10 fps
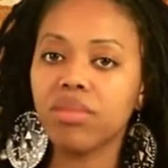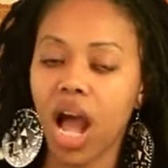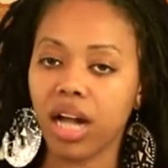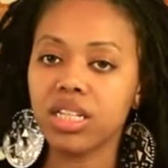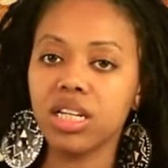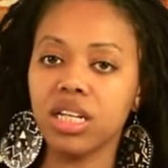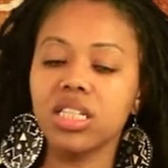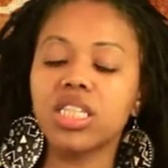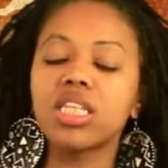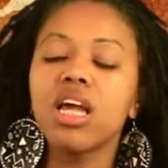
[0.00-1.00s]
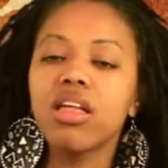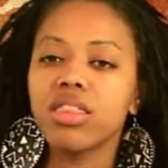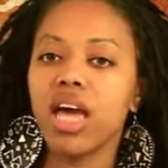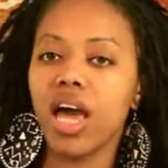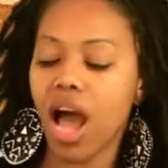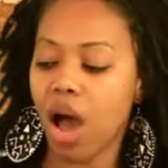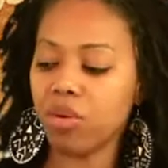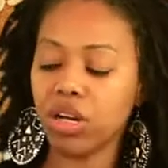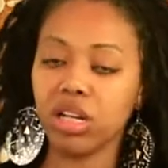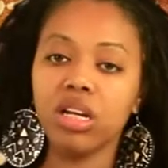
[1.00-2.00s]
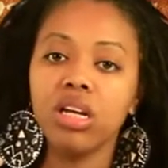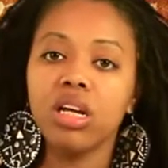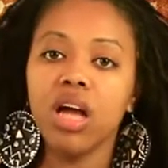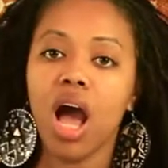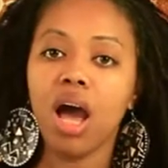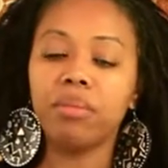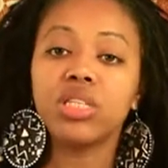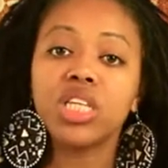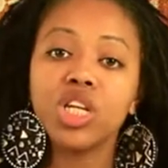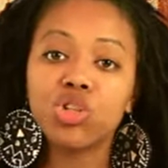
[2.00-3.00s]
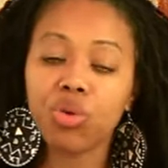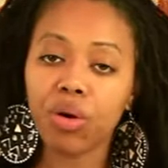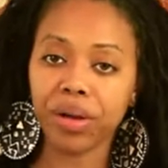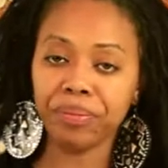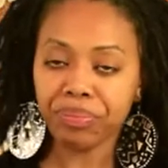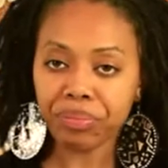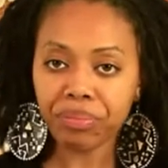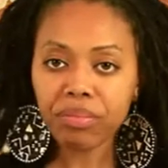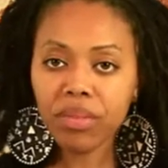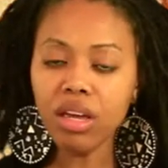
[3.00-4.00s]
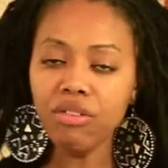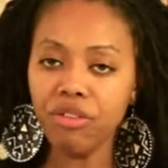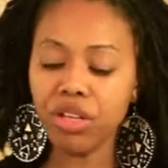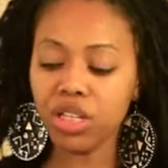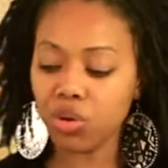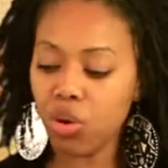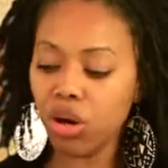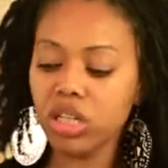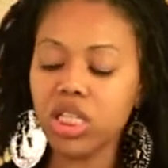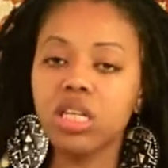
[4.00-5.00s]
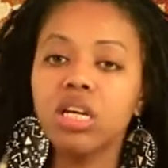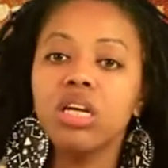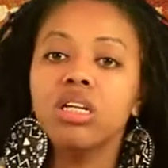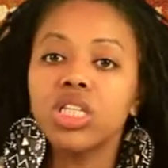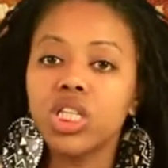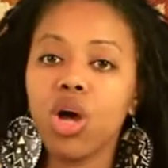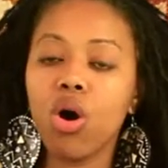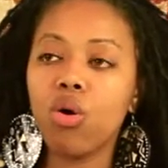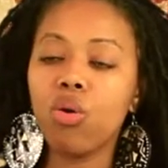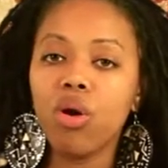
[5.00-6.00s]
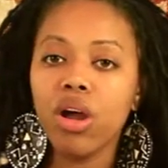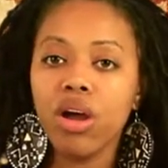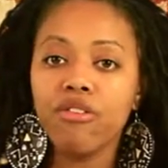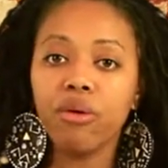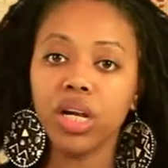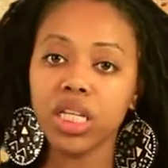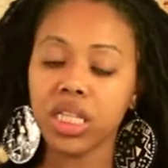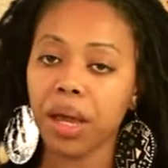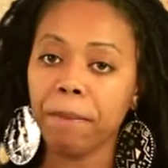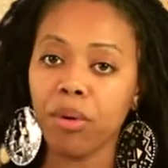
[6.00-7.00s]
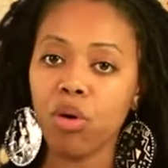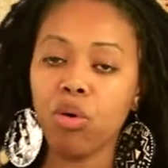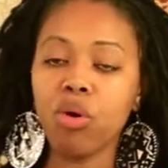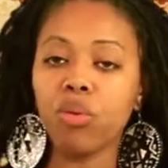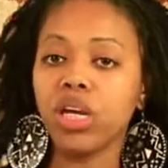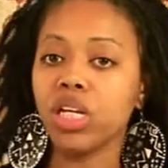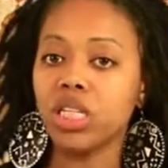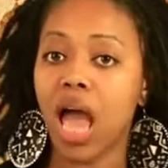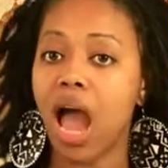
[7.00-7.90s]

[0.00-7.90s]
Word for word: continents that I want to um, teach on for this course. So, for example, when we get to